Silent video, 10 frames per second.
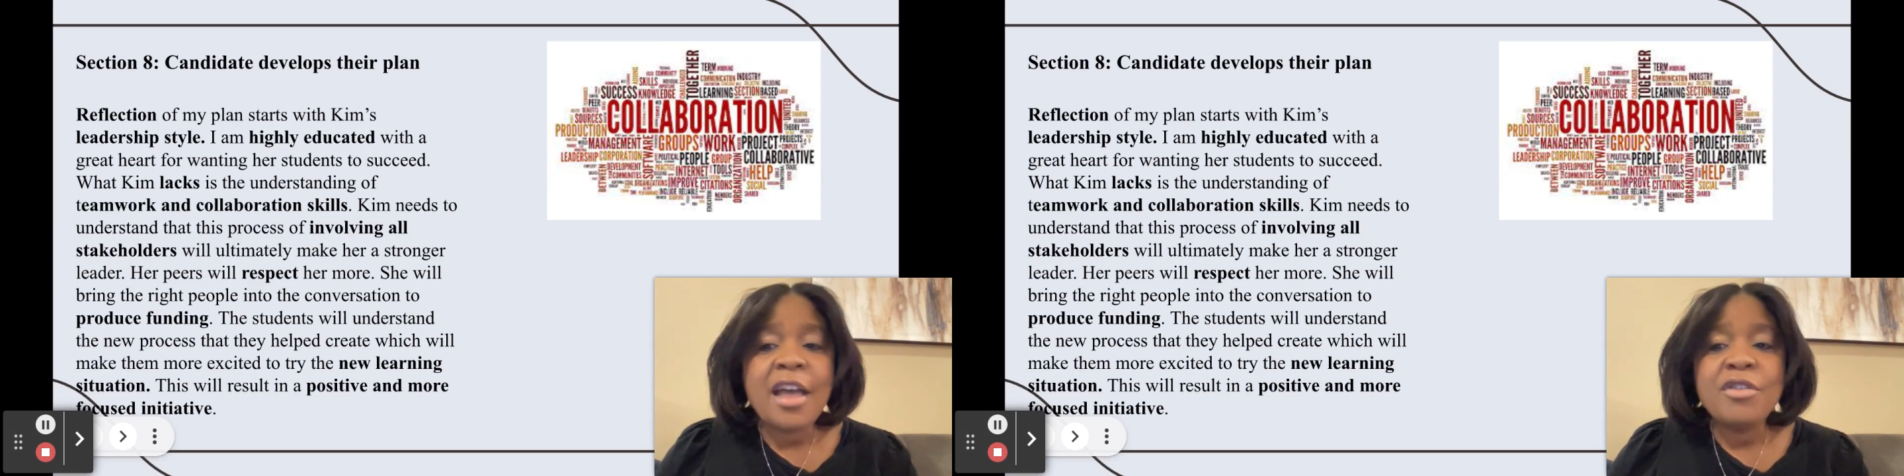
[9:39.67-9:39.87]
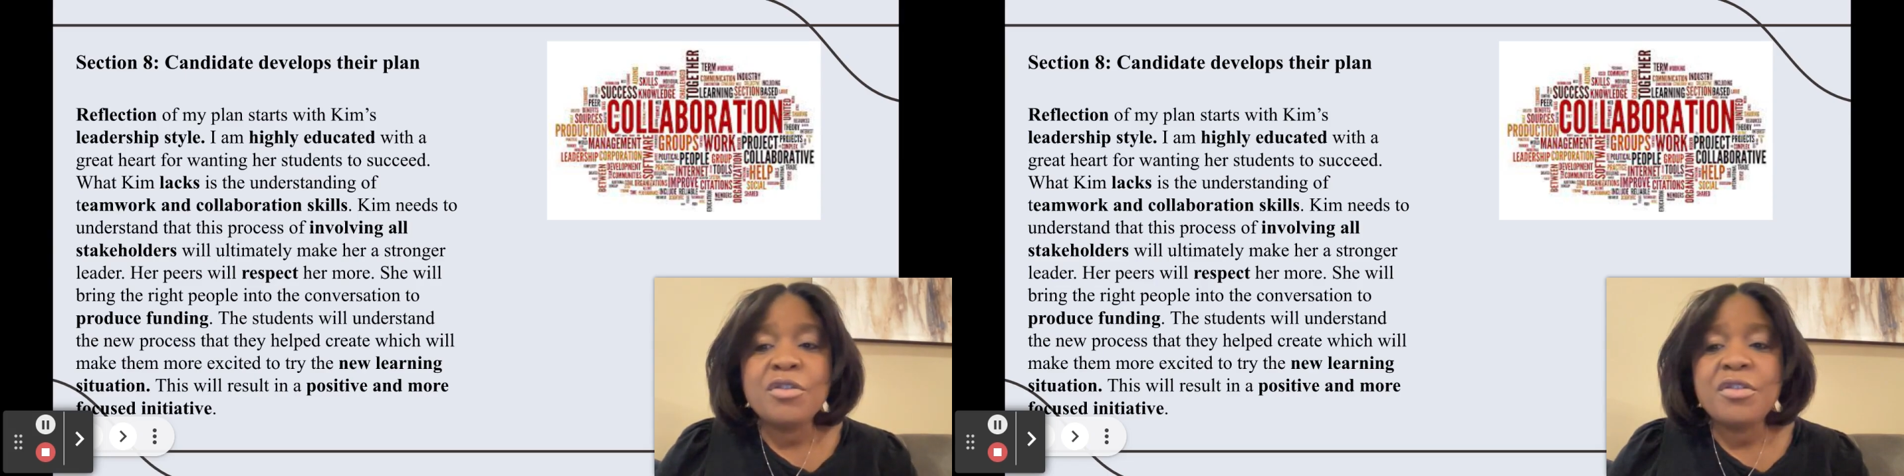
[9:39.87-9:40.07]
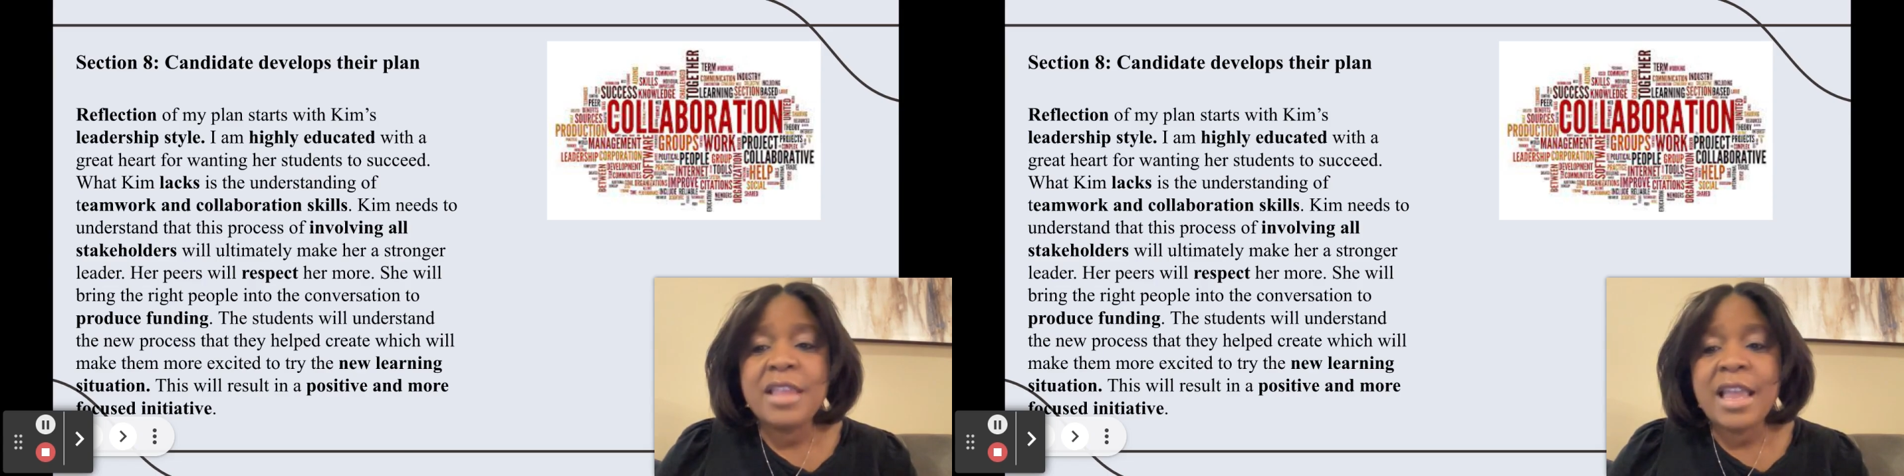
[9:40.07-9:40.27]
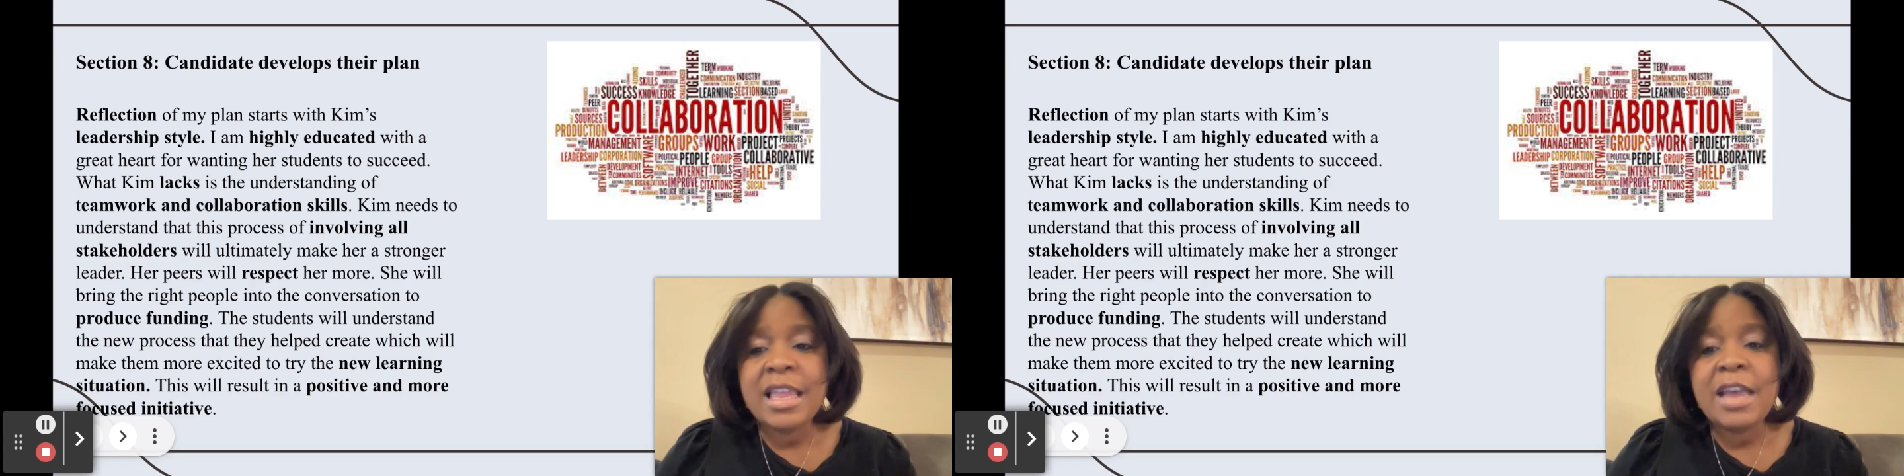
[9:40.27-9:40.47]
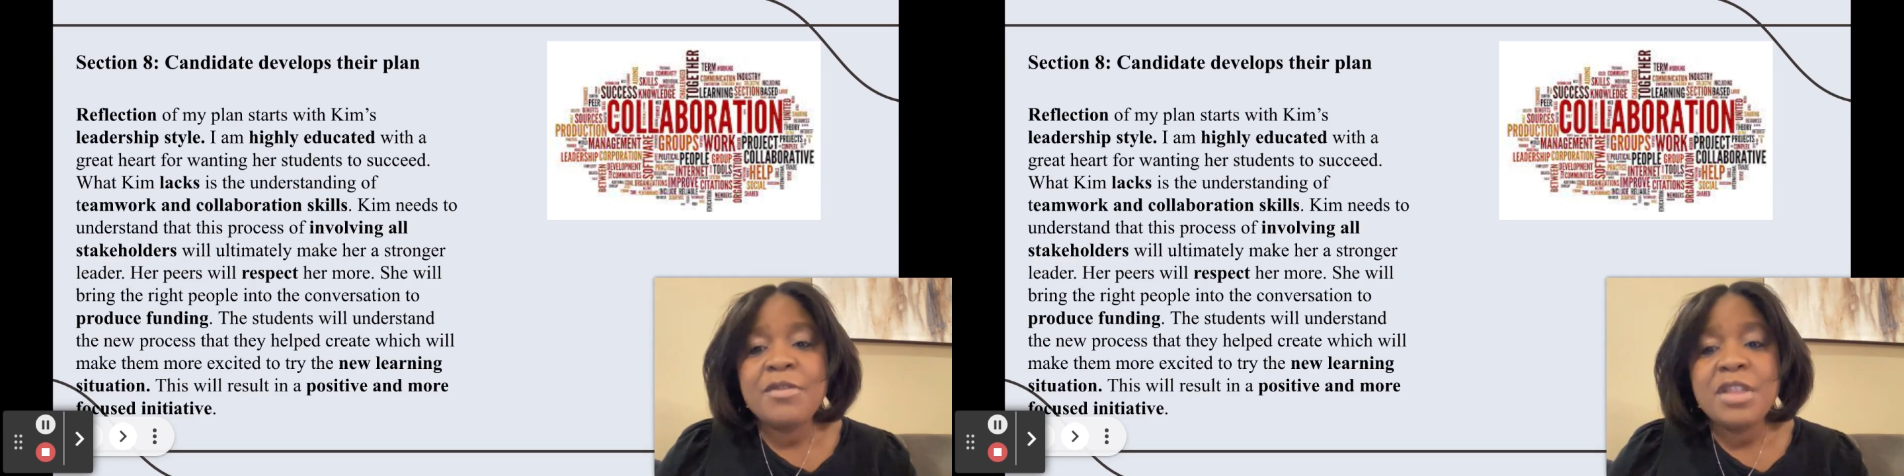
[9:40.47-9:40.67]

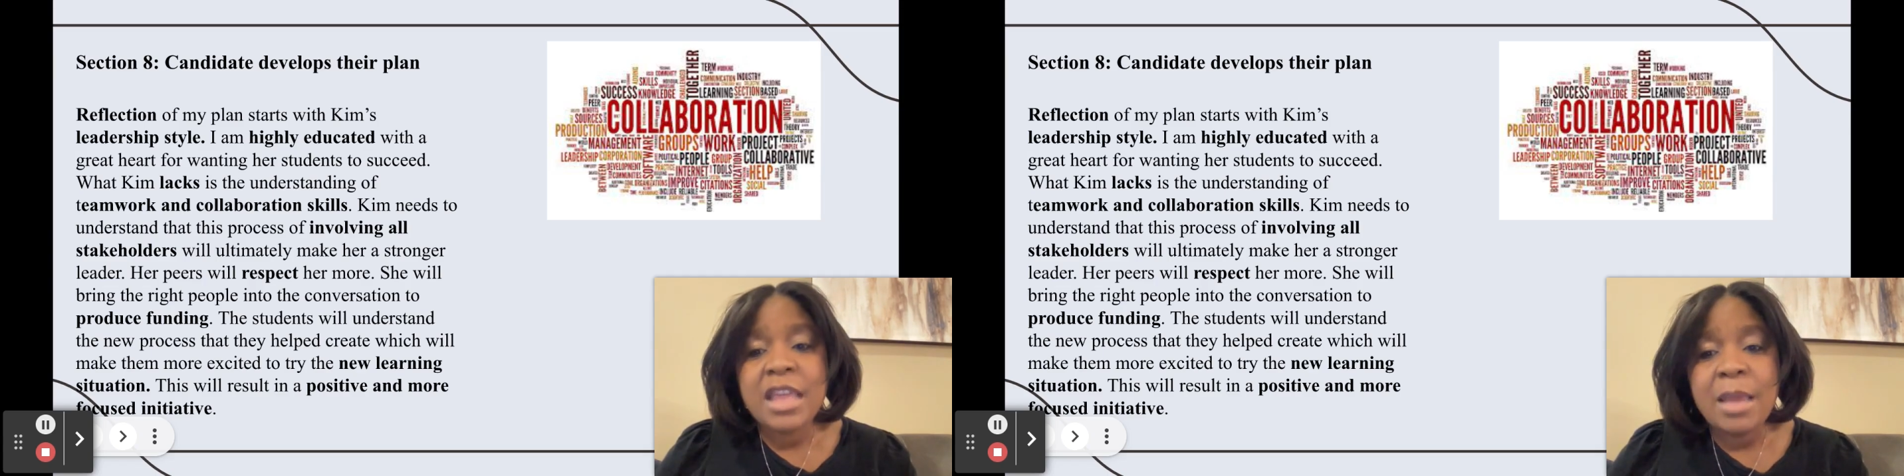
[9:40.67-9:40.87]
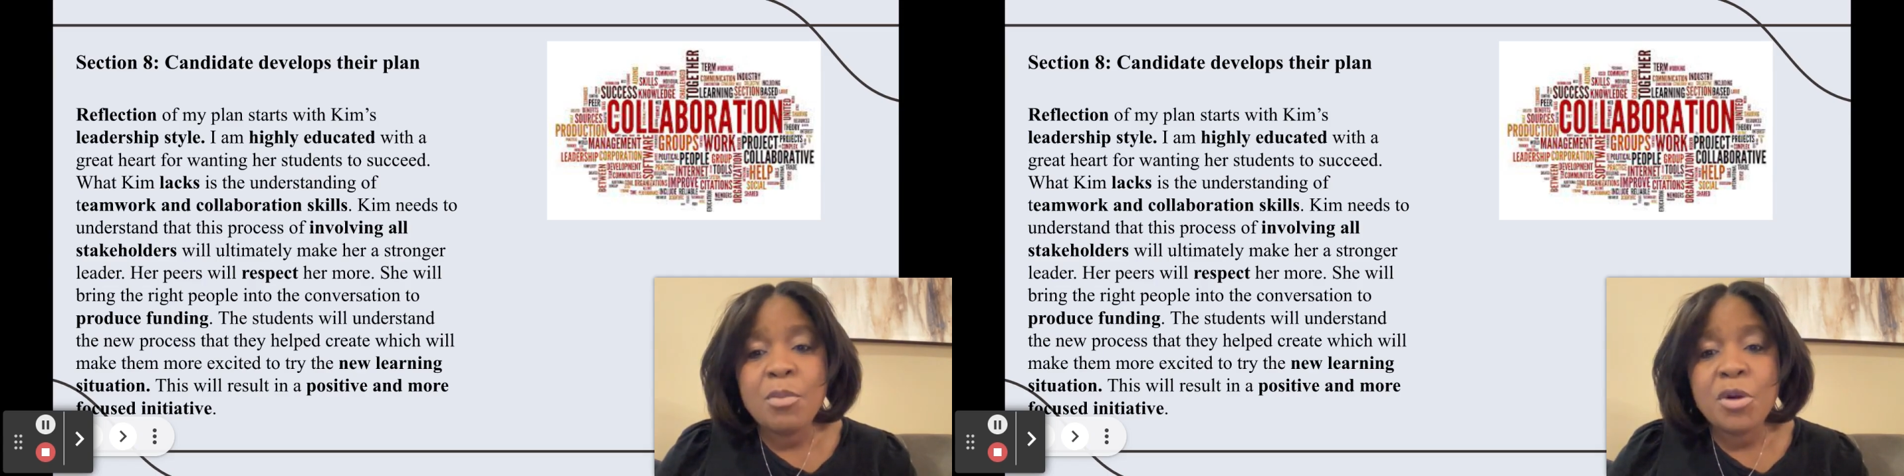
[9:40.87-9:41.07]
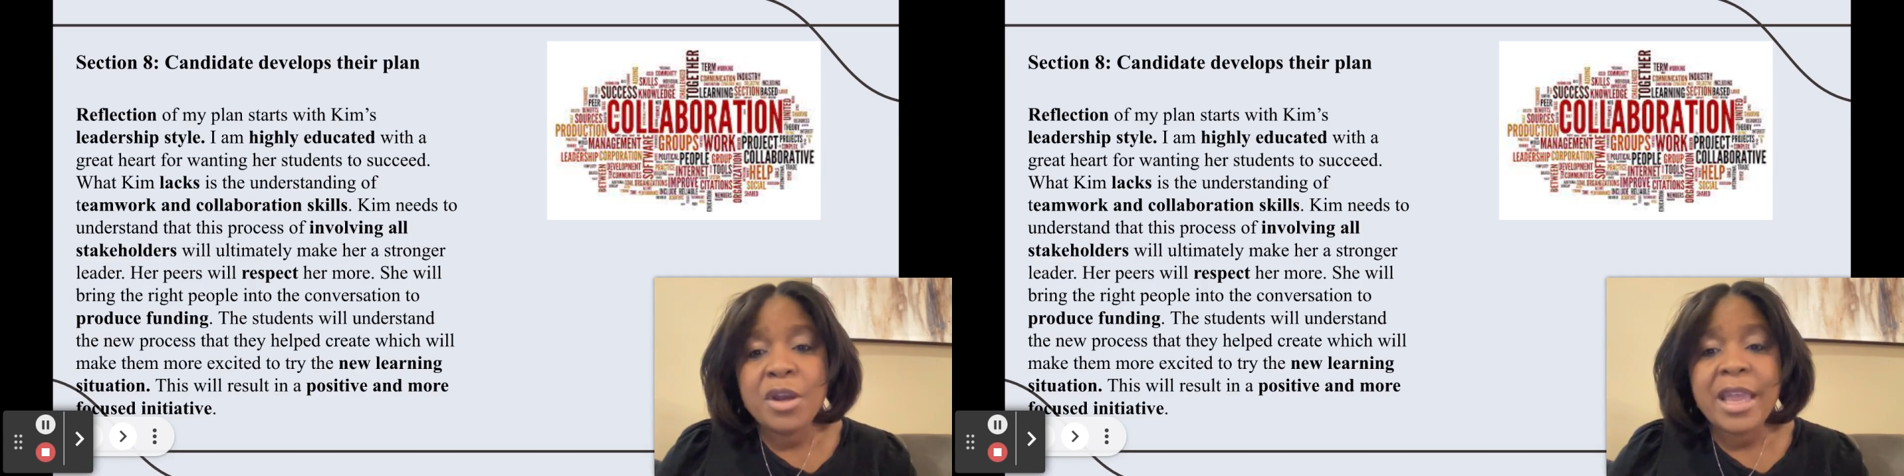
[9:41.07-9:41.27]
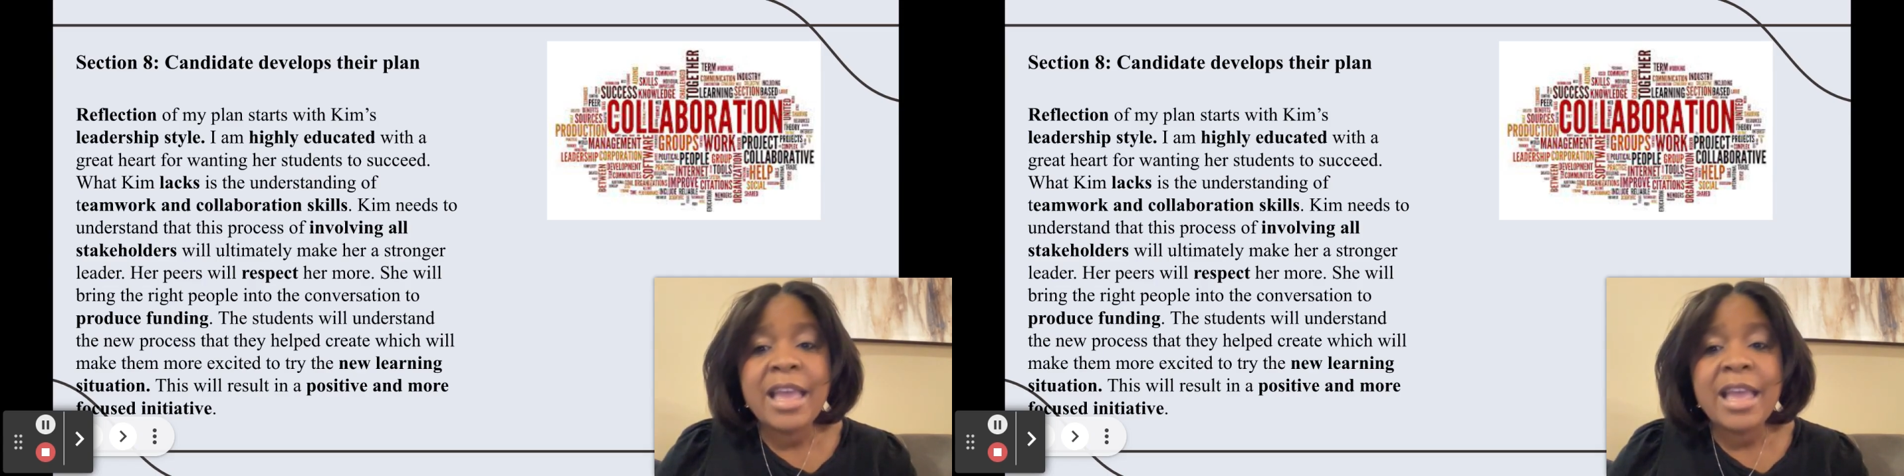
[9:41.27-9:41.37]
understanding of teamwork